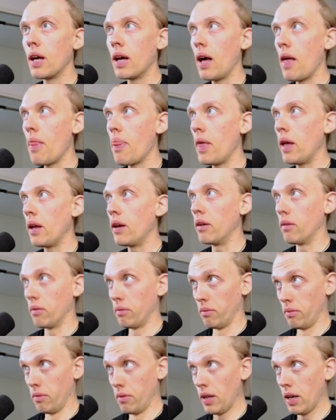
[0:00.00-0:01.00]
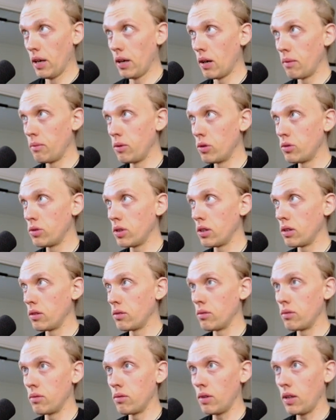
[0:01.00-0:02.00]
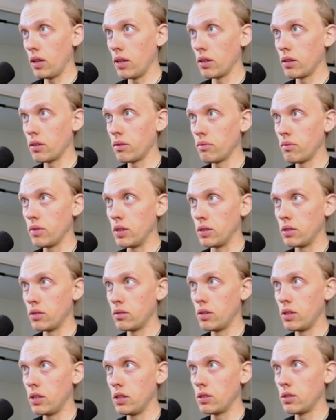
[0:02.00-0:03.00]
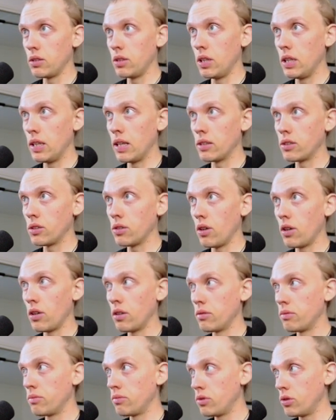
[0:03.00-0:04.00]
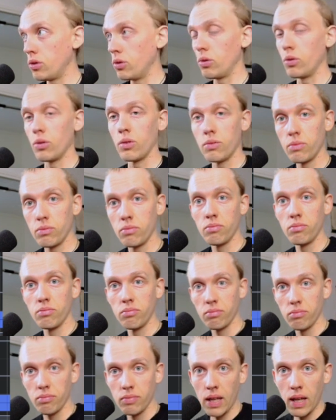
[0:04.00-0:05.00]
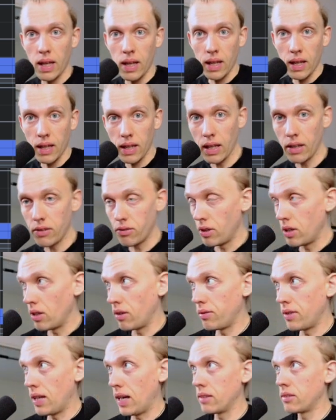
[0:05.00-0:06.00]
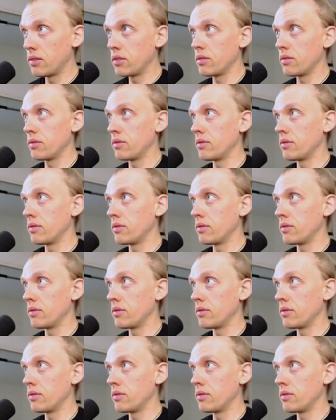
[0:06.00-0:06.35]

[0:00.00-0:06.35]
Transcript: And then I'm using like this de-esser to get rid of that